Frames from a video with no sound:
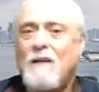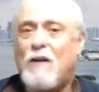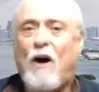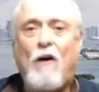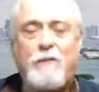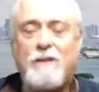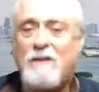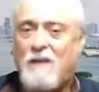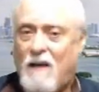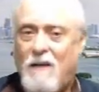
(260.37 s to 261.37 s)

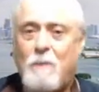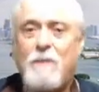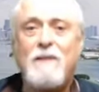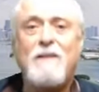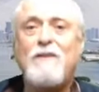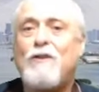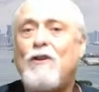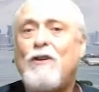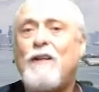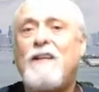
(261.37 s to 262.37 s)
golfing karma's
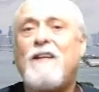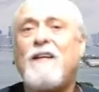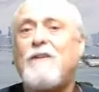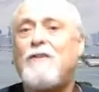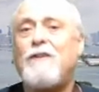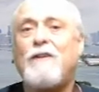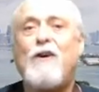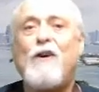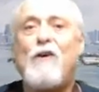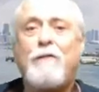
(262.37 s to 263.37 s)
gonna kick your
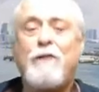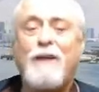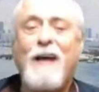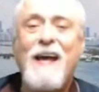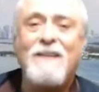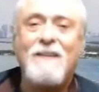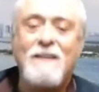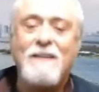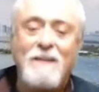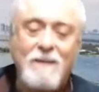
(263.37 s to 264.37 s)
golfing
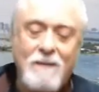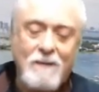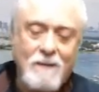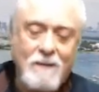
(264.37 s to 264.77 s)
ass.